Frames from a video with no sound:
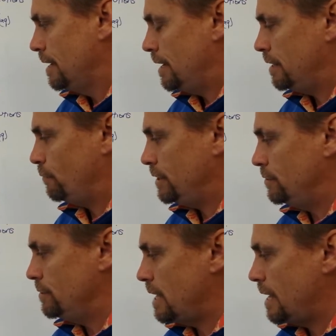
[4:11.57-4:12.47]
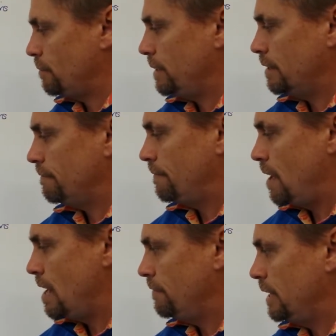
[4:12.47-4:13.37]
And if we do that, we get
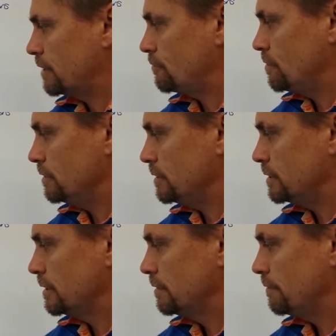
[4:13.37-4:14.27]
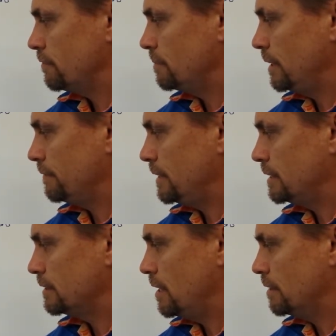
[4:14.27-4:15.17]
5 electrons from the
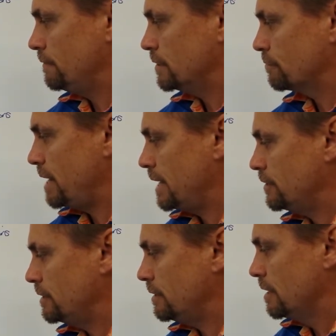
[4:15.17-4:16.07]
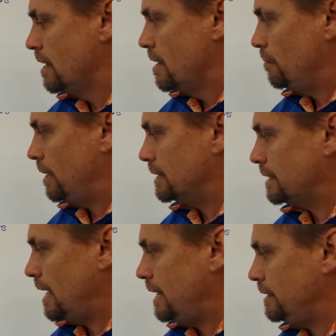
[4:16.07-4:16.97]
left-hand side of this reaction,
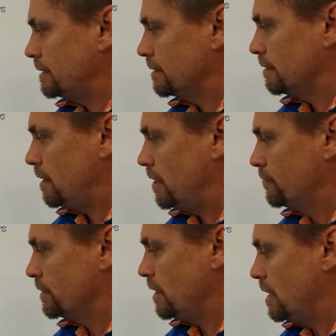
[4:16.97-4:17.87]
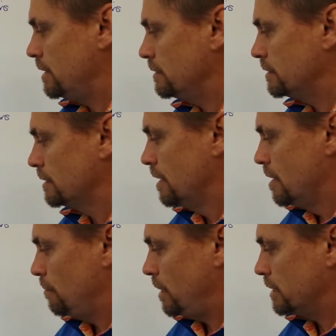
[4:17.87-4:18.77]
plus 8 hydrogen ions,
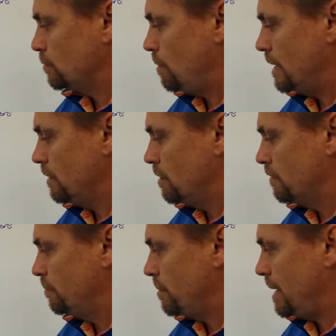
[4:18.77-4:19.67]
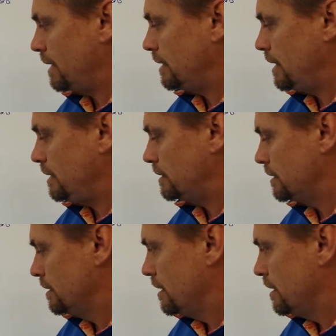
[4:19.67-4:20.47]
plus 1 lot of permanganate.